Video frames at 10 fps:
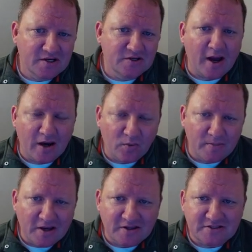How do we
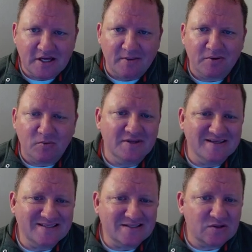make this happen?
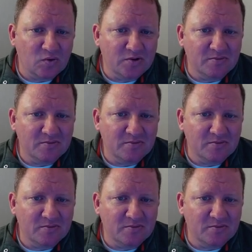This is going